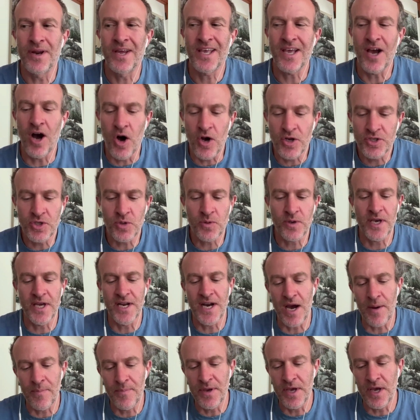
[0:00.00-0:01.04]
But it also
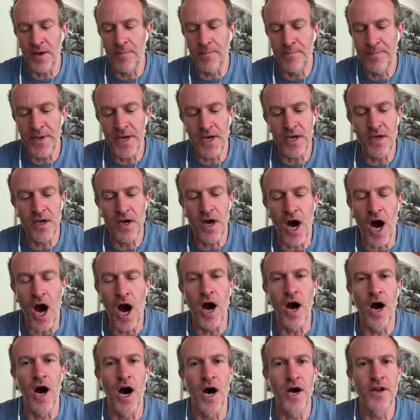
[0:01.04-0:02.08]
cannot be a big
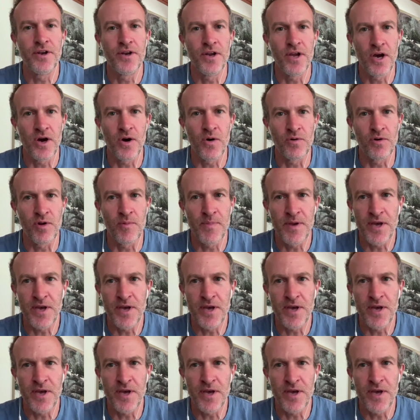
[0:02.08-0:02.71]
unknown,